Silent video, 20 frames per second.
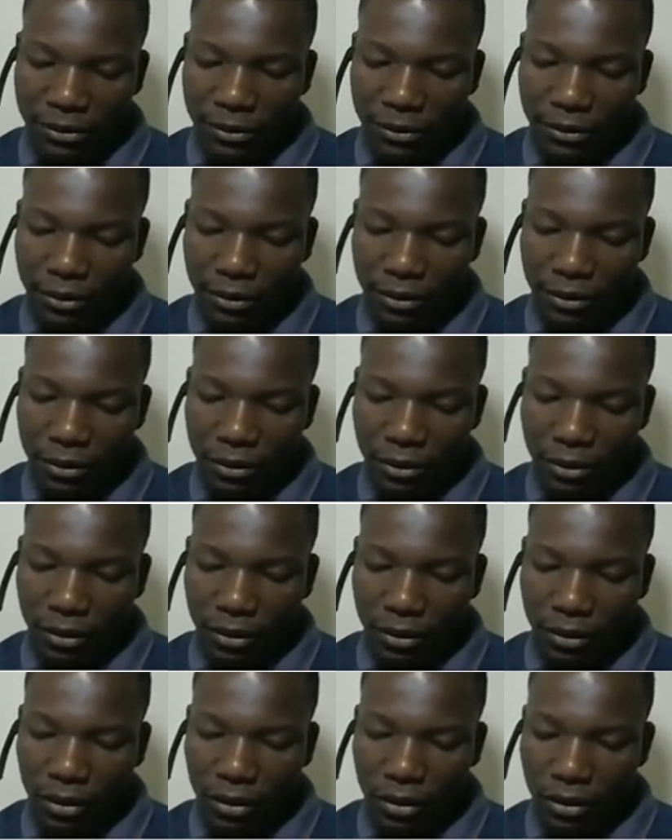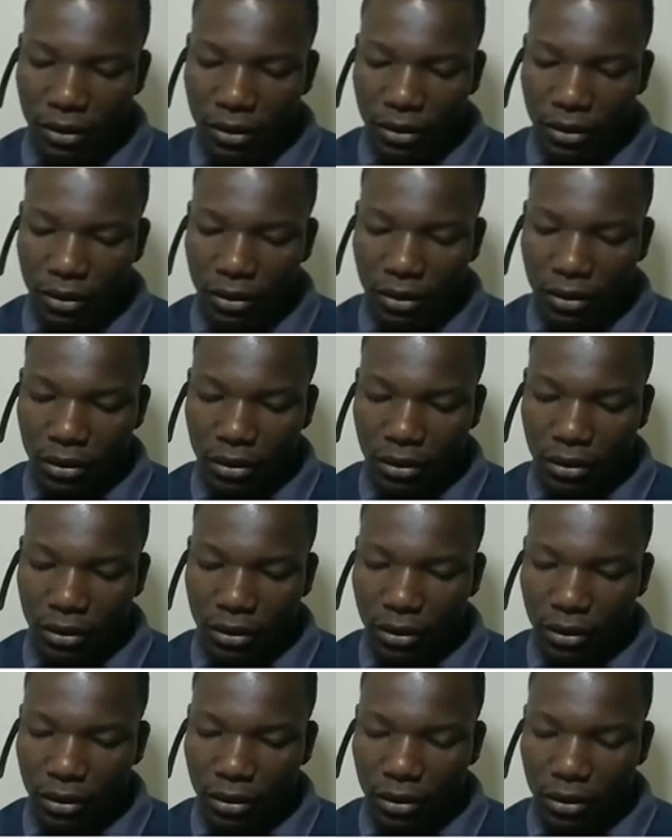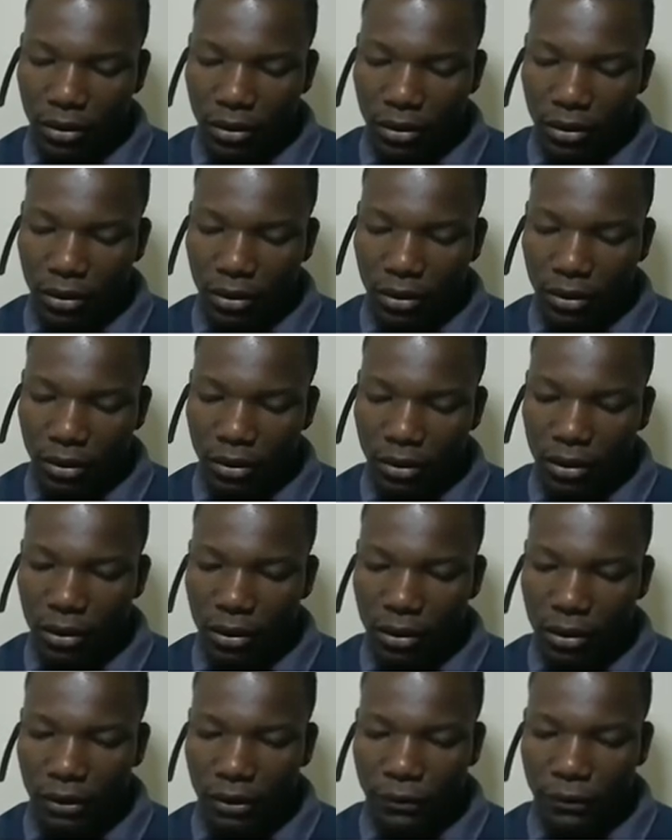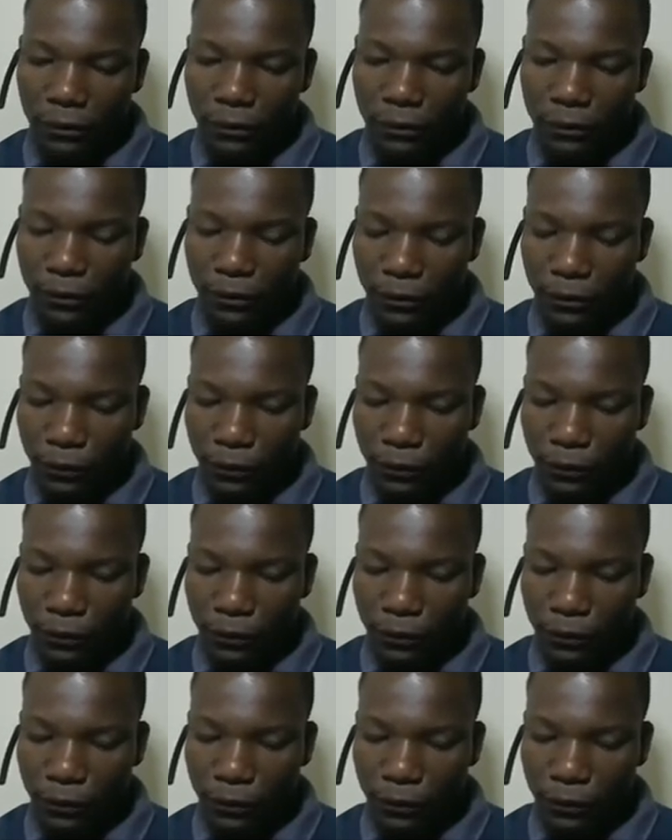(no one is talking)